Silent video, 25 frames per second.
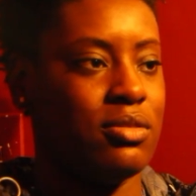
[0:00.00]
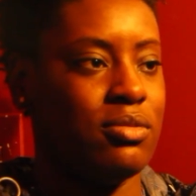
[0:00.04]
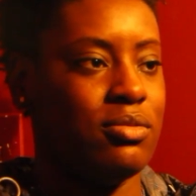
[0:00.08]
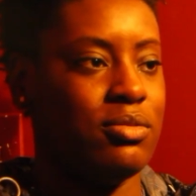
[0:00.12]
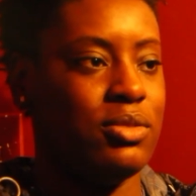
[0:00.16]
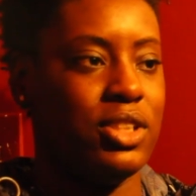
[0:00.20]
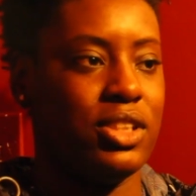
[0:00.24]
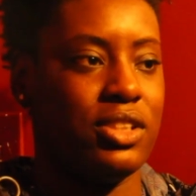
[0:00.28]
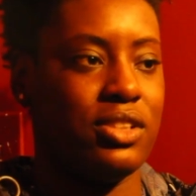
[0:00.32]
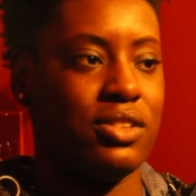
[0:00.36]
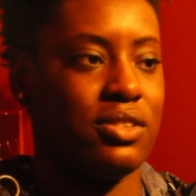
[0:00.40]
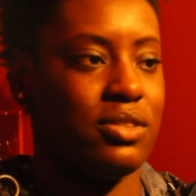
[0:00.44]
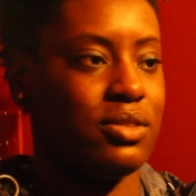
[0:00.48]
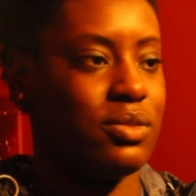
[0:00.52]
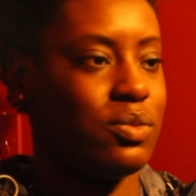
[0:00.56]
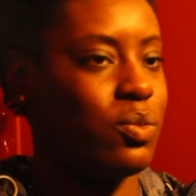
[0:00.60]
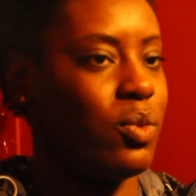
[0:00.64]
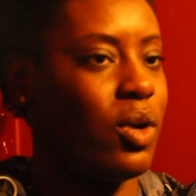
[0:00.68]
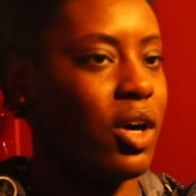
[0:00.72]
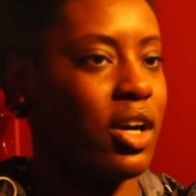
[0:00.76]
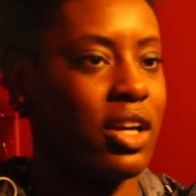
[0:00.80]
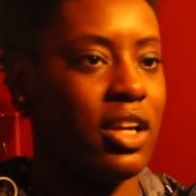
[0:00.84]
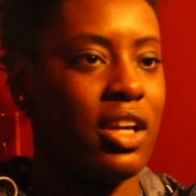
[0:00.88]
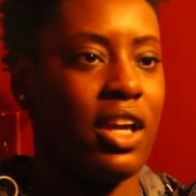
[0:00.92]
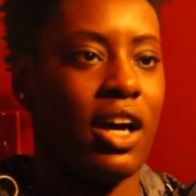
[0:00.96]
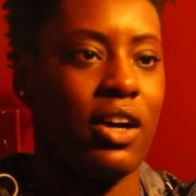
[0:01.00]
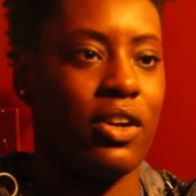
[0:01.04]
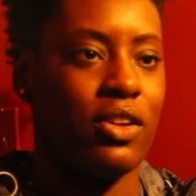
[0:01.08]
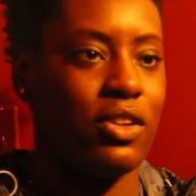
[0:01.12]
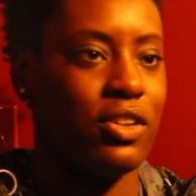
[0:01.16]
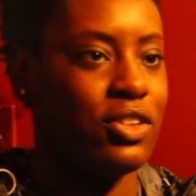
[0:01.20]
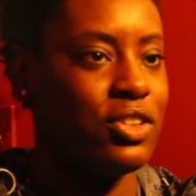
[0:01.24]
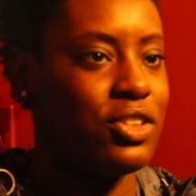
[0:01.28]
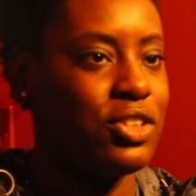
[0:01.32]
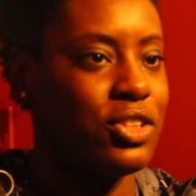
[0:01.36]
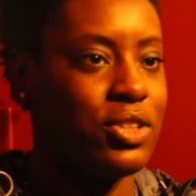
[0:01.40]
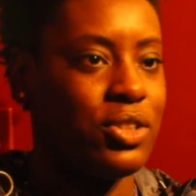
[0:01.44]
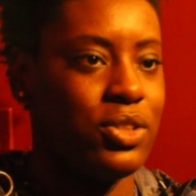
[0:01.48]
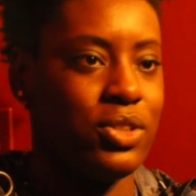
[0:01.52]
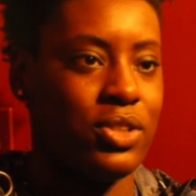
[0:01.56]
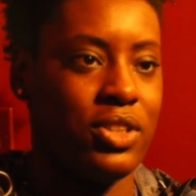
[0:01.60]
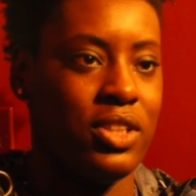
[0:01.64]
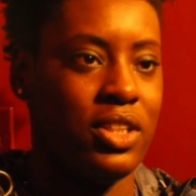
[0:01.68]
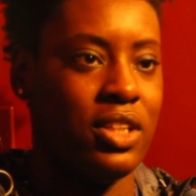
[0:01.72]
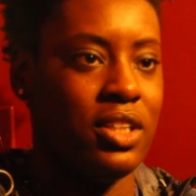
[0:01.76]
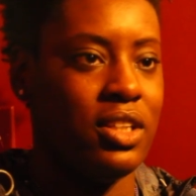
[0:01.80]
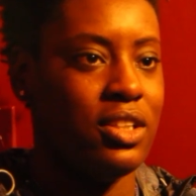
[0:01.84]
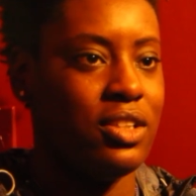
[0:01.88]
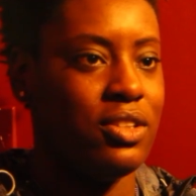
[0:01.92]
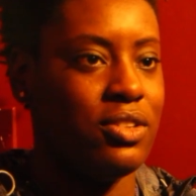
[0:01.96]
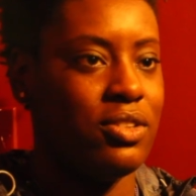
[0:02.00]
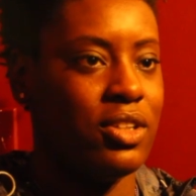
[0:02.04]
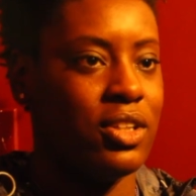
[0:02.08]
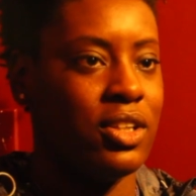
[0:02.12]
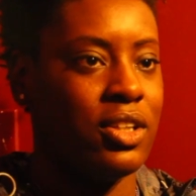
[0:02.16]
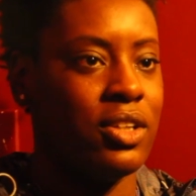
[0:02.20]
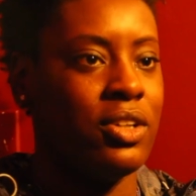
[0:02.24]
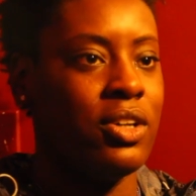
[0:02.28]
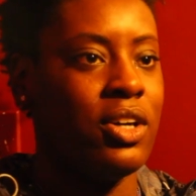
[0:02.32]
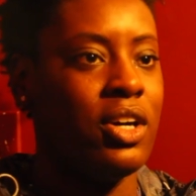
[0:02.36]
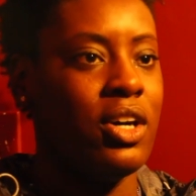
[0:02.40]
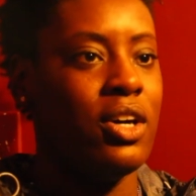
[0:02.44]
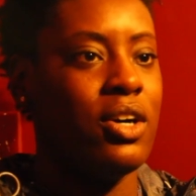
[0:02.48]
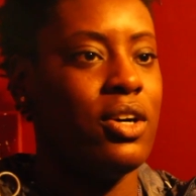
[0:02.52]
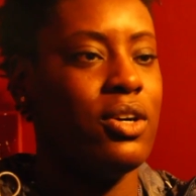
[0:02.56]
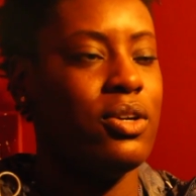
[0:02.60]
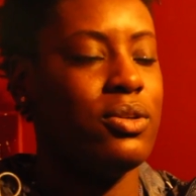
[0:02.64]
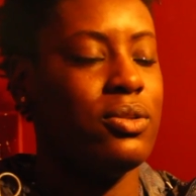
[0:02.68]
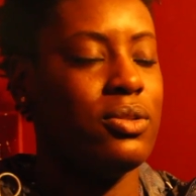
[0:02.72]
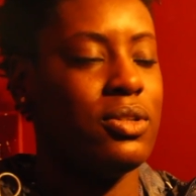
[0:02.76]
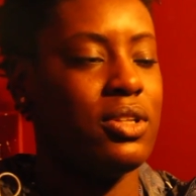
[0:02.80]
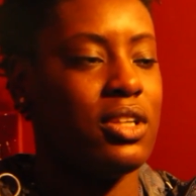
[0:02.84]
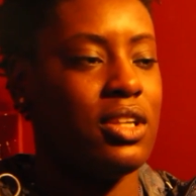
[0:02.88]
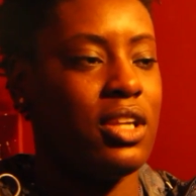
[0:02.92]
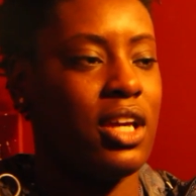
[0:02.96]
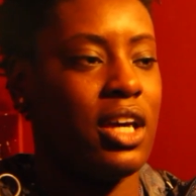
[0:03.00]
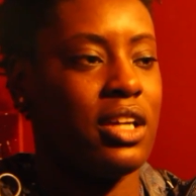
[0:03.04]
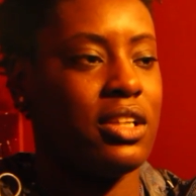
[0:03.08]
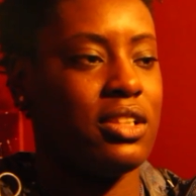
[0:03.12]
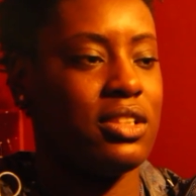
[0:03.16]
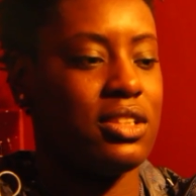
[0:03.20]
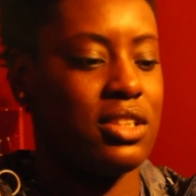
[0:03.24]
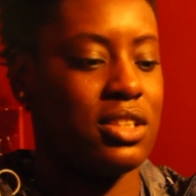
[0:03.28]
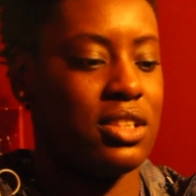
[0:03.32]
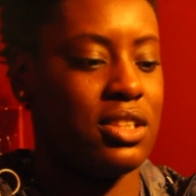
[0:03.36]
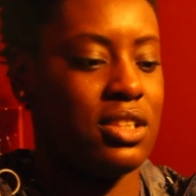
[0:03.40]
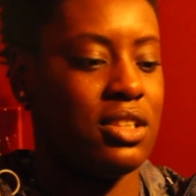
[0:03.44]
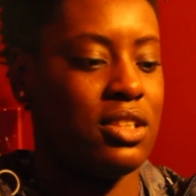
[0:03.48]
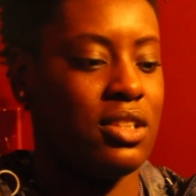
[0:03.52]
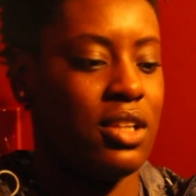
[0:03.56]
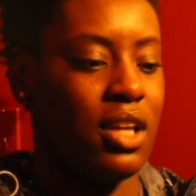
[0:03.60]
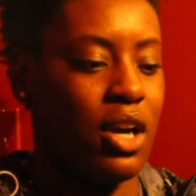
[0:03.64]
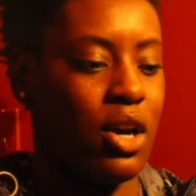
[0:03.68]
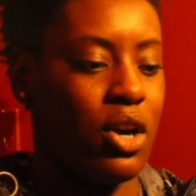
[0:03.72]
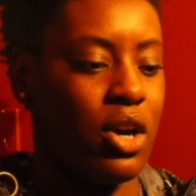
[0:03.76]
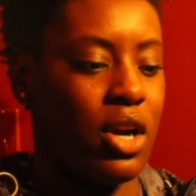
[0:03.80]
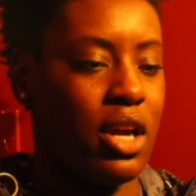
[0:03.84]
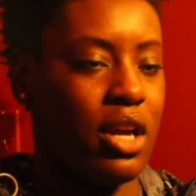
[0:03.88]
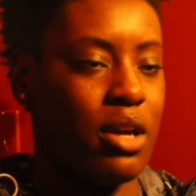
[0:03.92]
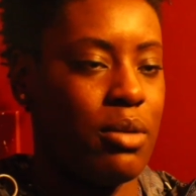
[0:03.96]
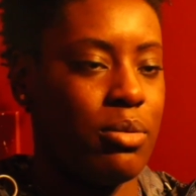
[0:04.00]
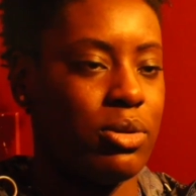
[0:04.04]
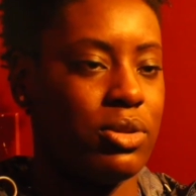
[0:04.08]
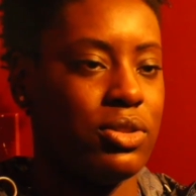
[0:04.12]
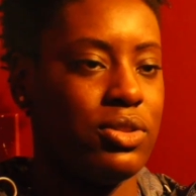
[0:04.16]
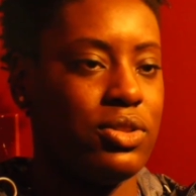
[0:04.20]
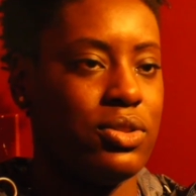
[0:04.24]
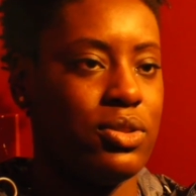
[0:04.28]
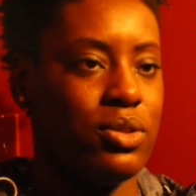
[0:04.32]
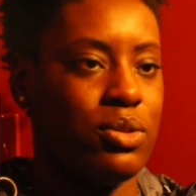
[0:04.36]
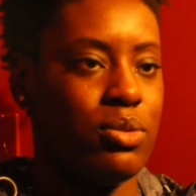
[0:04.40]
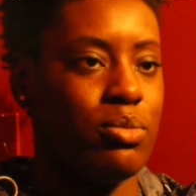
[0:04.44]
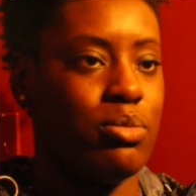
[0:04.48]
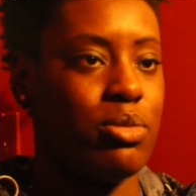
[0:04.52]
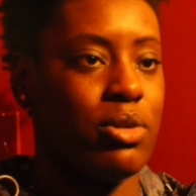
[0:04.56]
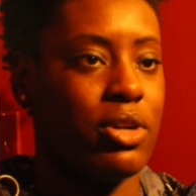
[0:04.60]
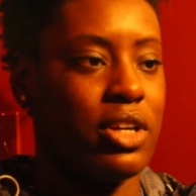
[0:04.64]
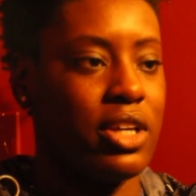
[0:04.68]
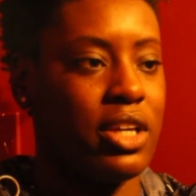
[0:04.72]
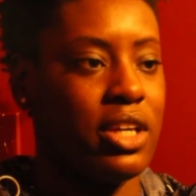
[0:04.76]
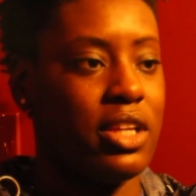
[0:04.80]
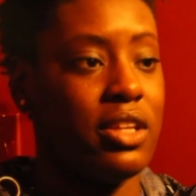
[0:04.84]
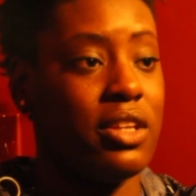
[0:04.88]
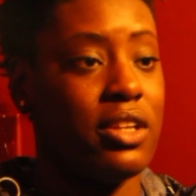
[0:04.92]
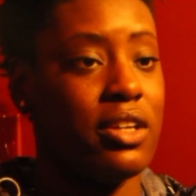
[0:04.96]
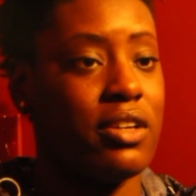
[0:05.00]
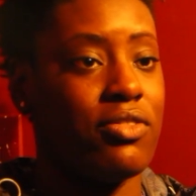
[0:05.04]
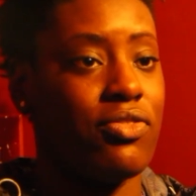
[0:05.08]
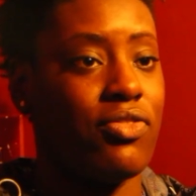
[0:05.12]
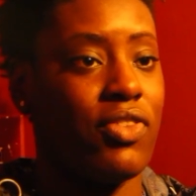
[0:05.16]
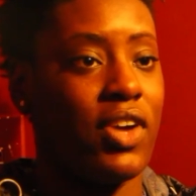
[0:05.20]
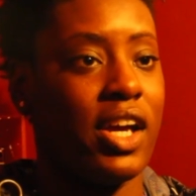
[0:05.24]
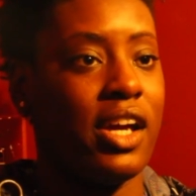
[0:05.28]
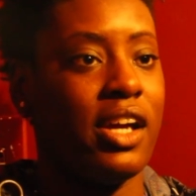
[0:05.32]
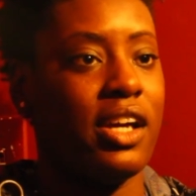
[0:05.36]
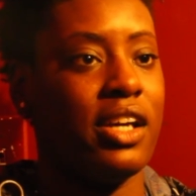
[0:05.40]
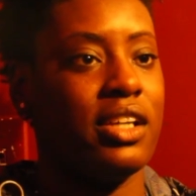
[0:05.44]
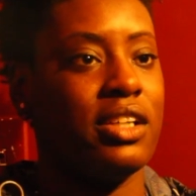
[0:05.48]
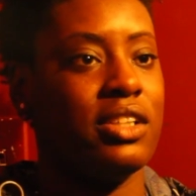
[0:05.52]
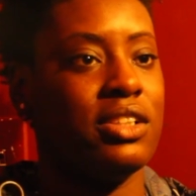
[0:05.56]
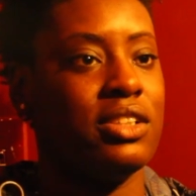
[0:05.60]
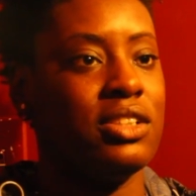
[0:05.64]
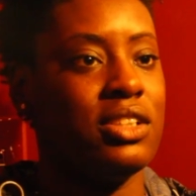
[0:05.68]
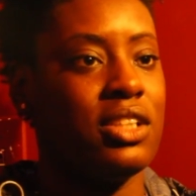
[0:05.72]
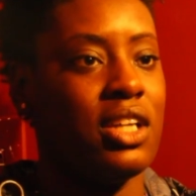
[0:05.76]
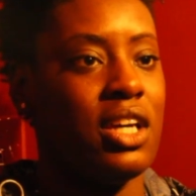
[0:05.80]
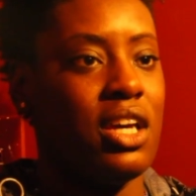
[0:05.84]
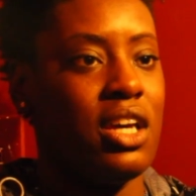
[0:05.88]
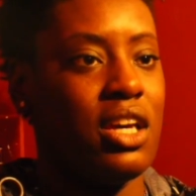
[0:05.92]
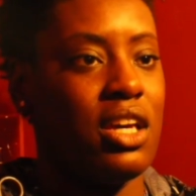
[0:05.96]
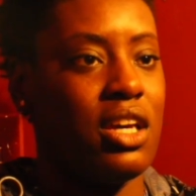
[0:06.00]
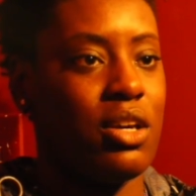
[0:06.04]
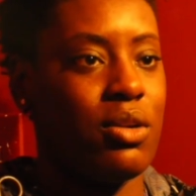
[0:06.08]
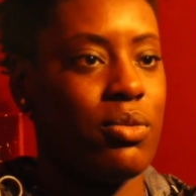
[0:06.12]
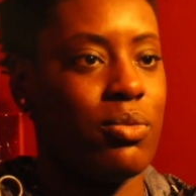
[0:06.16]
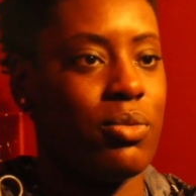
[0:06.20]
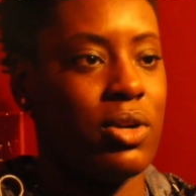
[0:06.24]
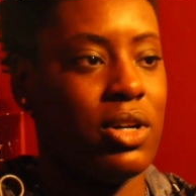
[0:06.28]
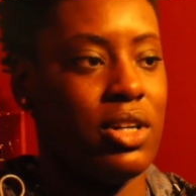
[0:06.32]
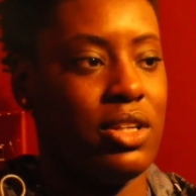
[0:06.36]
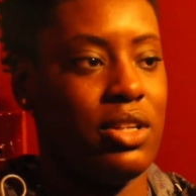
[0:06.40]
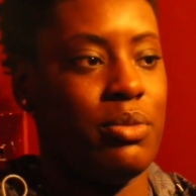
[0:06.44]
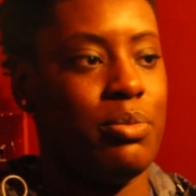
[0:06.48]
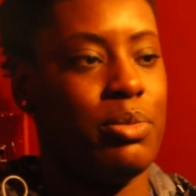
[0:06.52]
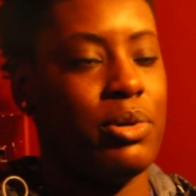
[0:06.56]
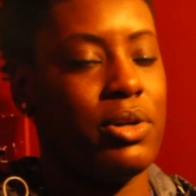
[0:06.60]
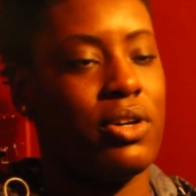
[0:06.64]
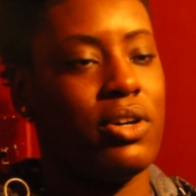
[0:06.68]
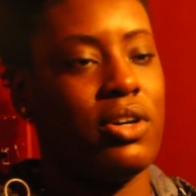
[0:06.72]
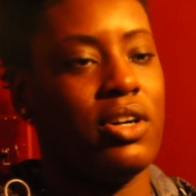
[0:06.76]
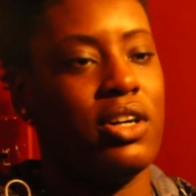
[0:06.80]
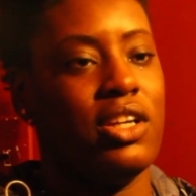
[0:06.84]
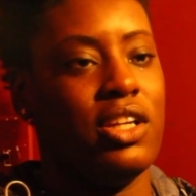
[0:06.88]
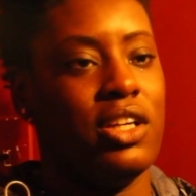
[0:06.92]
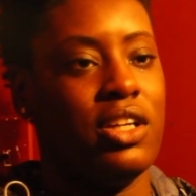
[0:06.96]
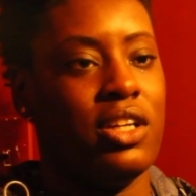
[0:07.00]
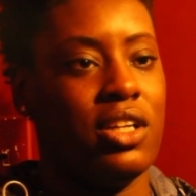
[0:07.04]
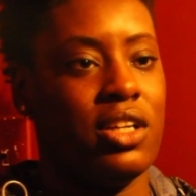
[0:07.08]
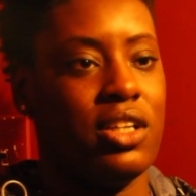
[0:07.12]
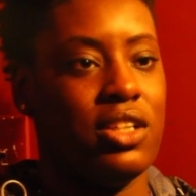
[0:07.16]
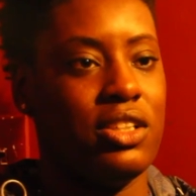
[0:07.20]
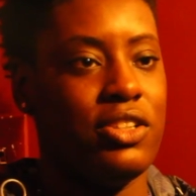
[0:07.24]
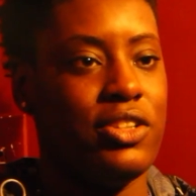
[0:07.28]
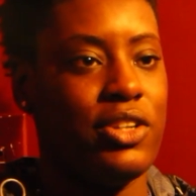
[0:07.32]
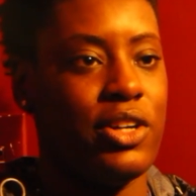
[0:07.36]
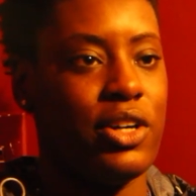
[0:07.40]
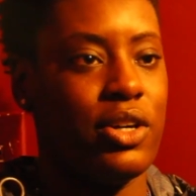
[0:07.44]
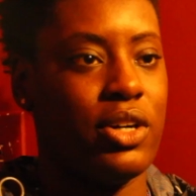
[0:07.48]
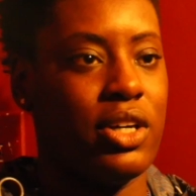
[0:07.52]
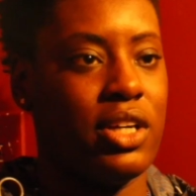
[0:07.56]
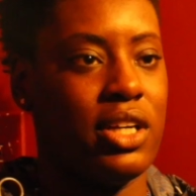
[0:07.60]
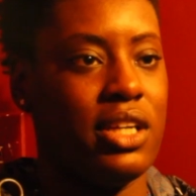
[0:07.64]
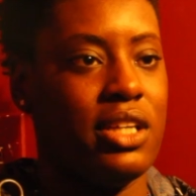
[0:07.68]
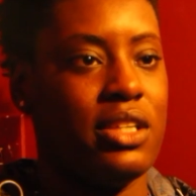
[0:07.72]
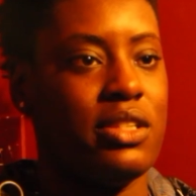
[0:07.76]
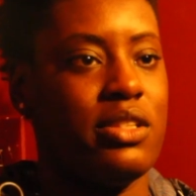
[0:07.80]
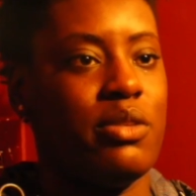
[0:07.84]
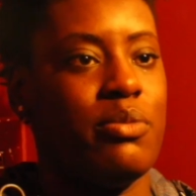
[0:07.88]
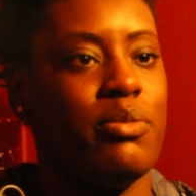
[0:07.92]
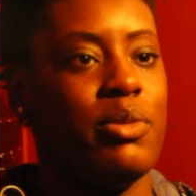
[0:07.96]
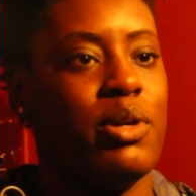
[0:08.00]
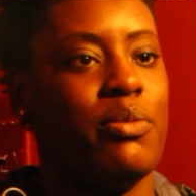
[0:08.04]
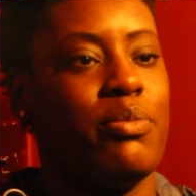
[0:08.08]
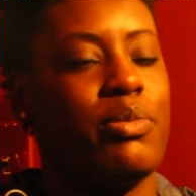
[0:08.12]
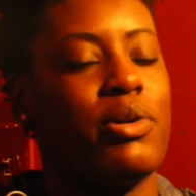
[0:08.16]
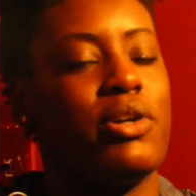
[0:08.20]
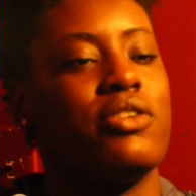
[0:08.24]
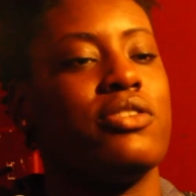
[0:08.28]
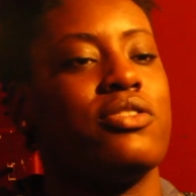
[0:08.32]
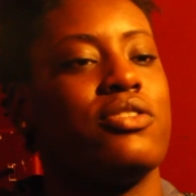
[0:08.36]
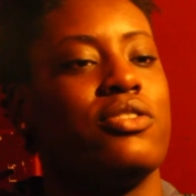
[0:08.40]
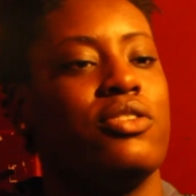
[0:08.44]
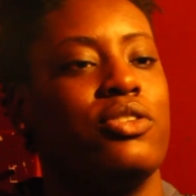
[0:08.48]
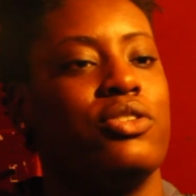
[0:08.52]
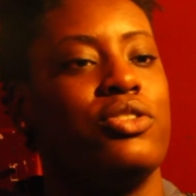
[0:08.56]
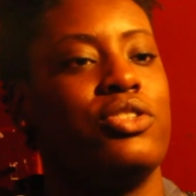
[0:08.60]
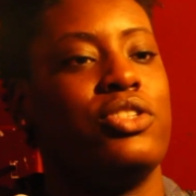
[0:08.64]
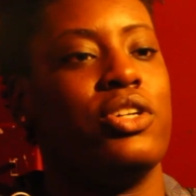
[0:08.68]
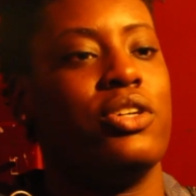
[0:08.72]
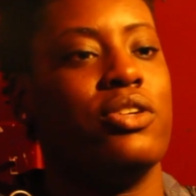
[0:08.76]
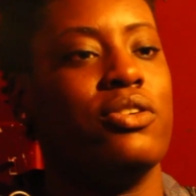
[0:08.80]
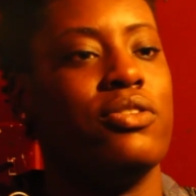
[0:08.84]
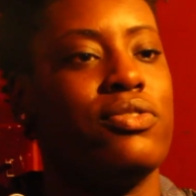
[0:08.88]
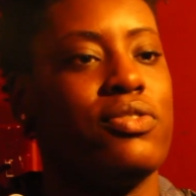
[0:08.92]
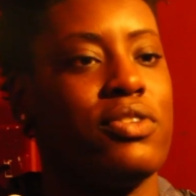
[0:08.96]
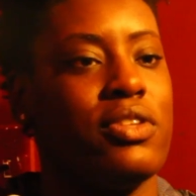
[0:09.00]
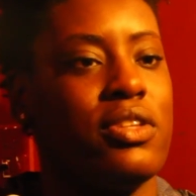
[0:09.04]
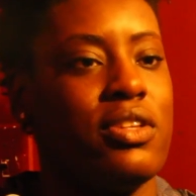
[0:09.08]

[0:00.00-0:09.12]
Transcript: just walking out on the street, who connect and are able to bring in their fans and want to put on an intimate personal show for